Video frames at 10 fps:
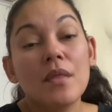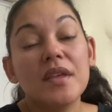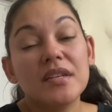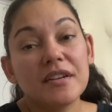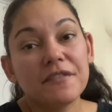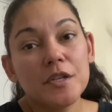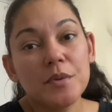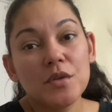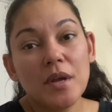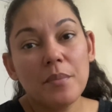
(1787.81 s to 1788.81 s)
The difference
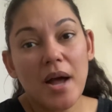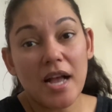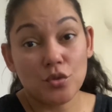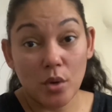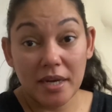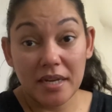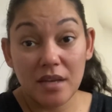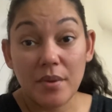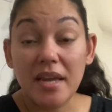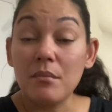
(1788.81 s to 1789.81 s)
between Poshmark and
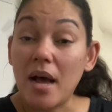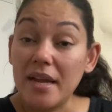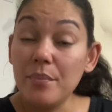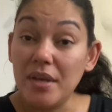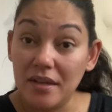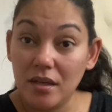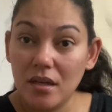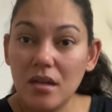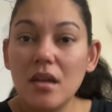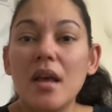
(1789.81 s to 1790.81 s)
eBay, in my
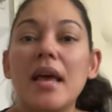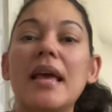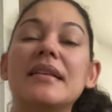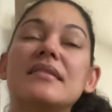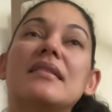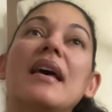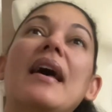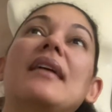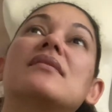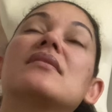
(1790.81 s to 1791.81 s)
opinion, is
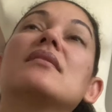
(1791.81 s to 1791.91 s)
that